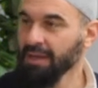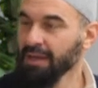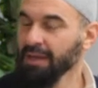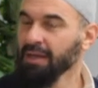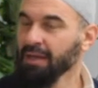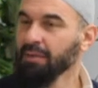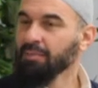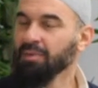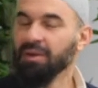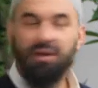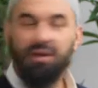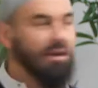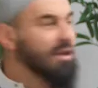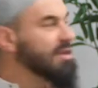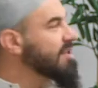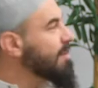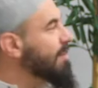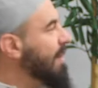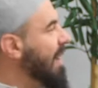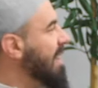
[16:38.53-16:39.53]
But Allah
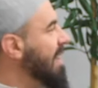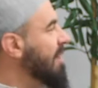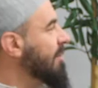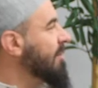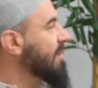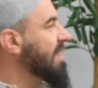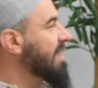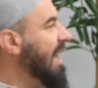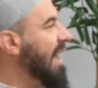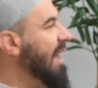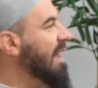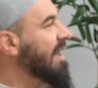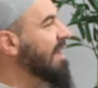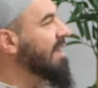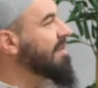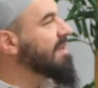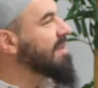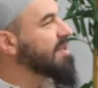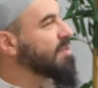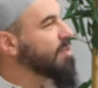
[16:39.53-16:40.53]
subhanahu wa ta'ala
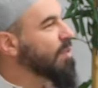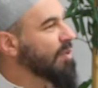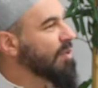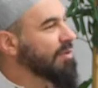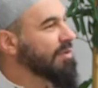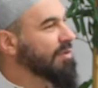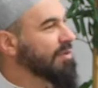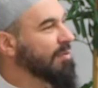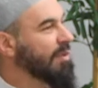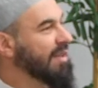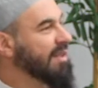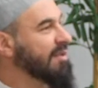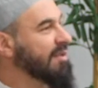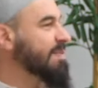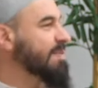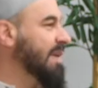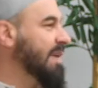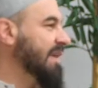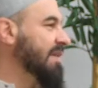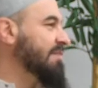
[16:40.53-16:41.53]
in this world, my dear
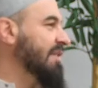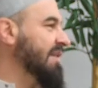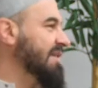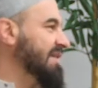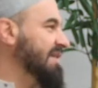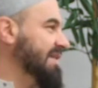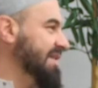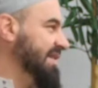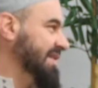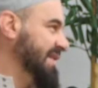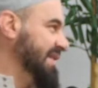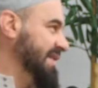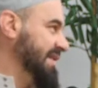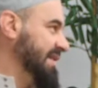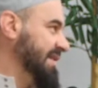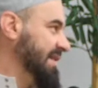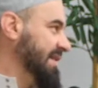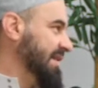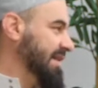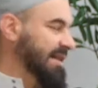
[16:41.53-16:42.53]
respected brothers and
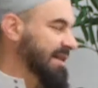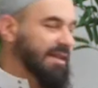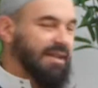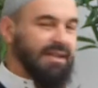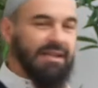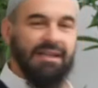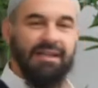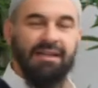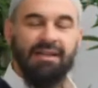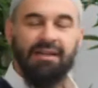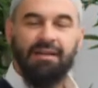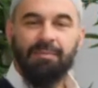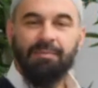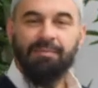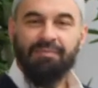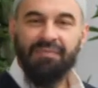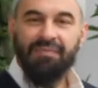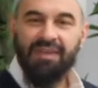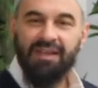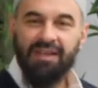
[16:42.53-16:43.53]
sisters,
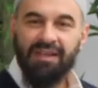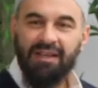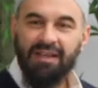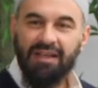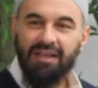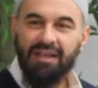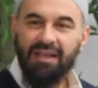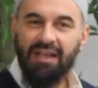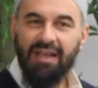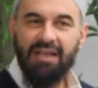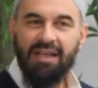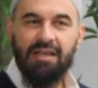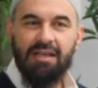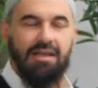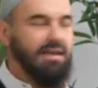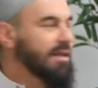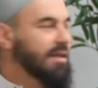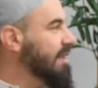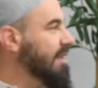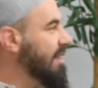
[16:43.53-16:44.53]

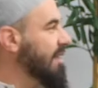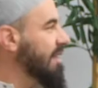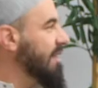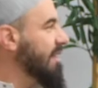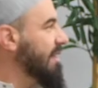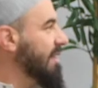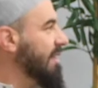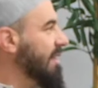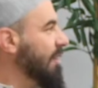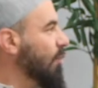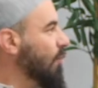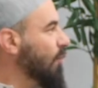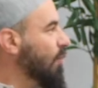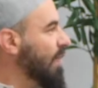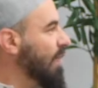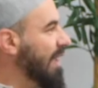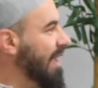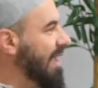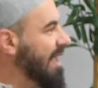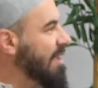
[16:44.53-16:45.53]
He
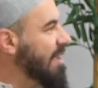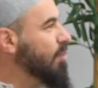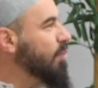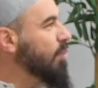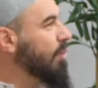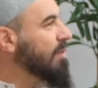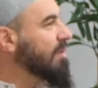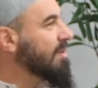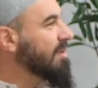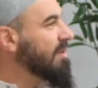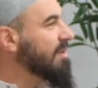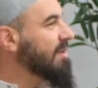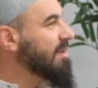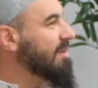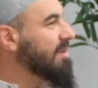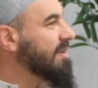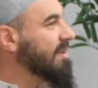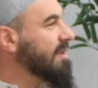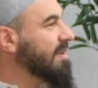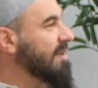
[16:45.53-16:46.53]
will
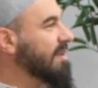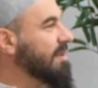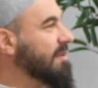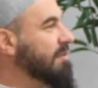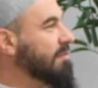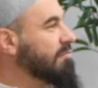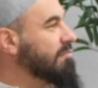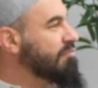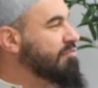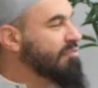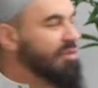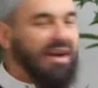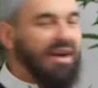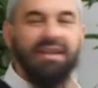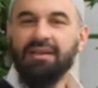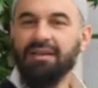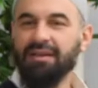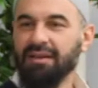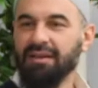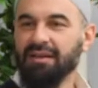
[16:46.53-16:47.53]

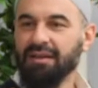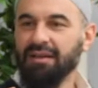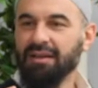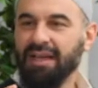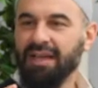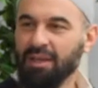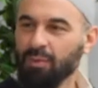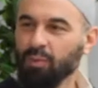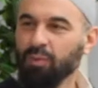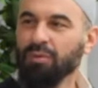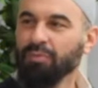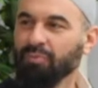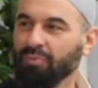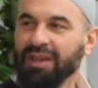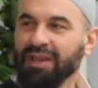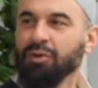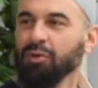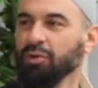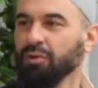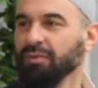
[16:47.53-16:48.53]
break
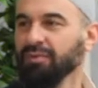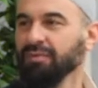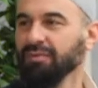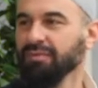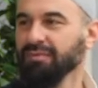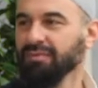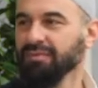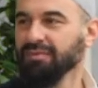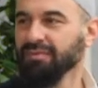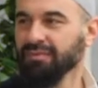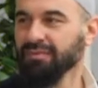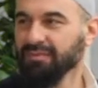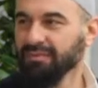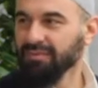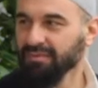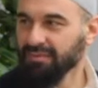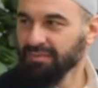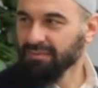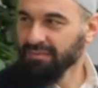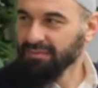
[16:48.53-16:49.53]
you.
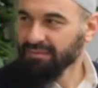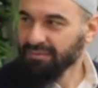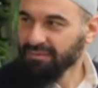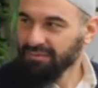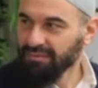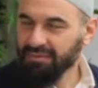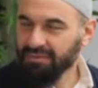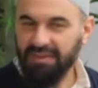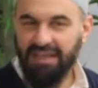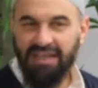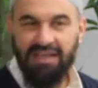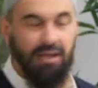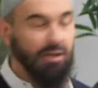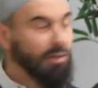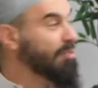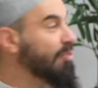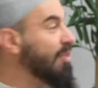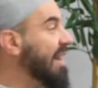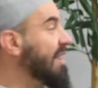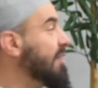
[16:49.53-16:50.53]
And He'll
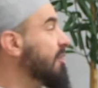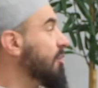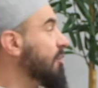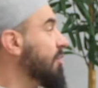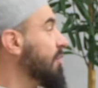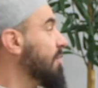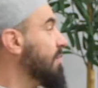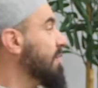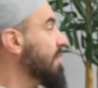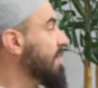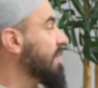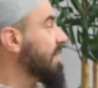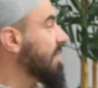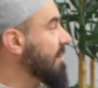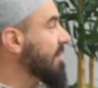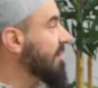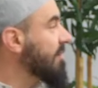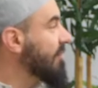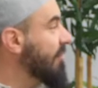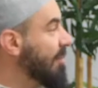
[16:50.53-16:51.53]
break you
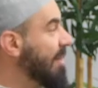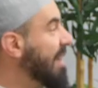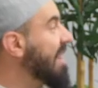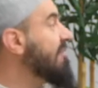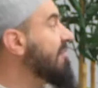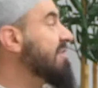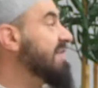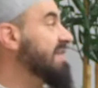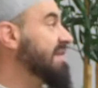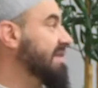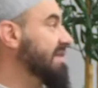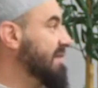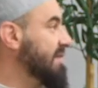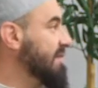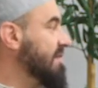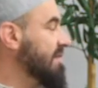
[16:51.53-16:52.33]
for many reasons.